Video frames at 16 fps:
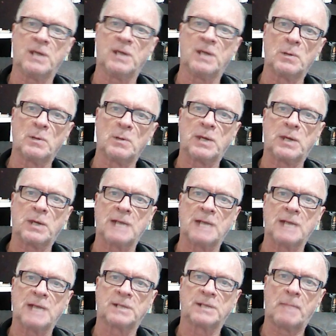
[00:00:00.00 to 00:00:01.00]
we're looking
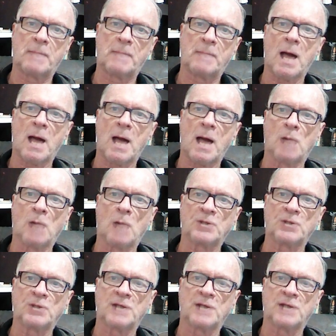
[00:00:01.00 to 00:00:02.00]
at Nepal, which
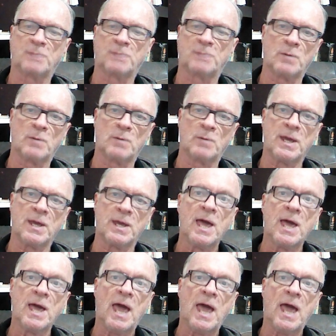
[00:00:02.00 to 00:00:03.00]
has, by the way,
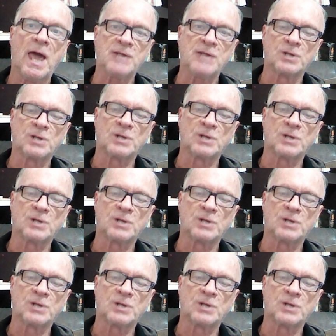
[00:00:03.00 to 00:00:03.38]
8